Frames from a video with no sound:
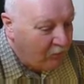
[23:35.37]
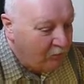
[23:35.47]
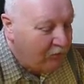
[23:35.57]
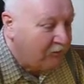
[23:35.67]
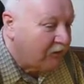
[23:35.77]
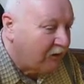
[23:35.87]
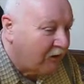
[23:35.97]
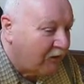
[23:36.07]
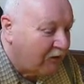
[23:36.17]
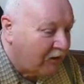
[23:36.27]

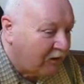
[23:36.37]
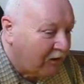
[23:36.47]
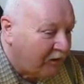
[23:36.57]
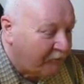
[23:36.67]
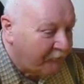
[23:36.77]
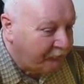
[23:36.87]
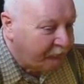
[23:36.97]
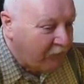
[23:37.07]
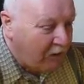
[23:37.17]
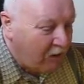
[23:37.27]
Basically the
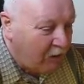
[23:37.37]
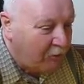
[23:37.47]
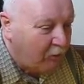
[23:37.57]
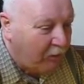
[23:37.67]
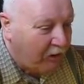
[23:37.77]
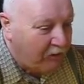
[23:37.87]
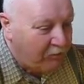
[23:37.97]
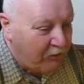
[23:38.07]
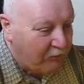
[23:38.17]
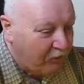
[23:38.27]
Liberal Party has
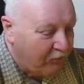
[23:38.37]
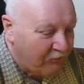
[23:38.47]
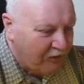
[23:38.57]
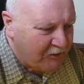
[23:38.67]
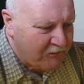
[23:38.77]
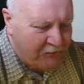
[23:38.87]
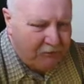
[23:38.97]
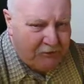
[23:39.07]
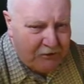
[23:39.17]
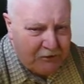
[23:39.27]
been in power for the last
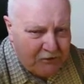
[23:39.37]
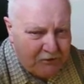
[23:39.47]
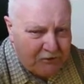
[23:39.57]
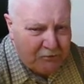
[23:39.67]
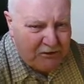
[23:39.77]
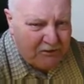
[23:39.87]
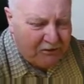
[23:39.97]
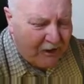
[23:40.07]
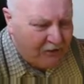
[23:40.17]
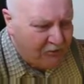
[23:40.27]
15 years. It's been
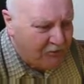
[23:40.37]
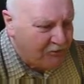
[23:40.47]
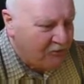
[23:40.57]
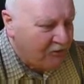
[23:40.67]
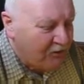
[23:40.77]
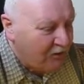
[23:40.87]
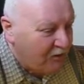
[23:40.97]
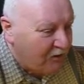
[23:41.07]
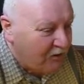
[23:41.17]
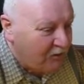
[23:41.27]
disastrous.
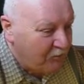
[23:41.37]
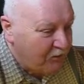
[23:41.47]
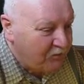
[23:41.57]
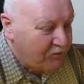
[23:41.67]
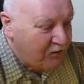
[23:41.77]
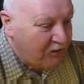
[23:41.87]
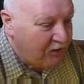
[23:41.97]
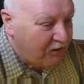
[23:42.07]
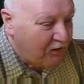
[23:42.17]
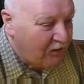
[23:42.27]
They're basically
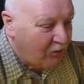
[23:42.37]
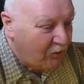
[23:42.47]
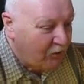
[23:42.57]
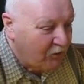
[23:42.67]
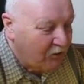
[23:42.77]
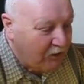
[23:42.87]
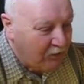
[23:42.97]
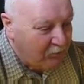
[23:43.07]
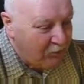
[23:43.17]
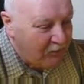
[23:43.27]
thinking that they're only going to
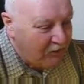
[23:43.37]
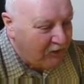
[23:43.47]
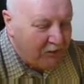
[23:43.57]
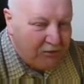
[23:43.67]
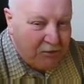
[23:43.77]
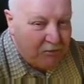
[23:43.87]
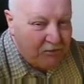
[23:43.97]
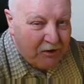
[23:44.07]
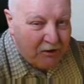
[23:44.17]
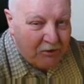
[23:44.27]
get maybe
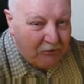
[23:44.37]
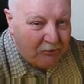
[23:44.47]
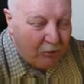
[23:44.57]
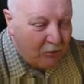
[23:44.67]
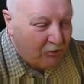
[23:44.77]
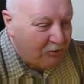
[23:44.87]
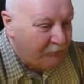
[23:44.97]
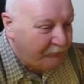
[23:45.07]
19% of the vote.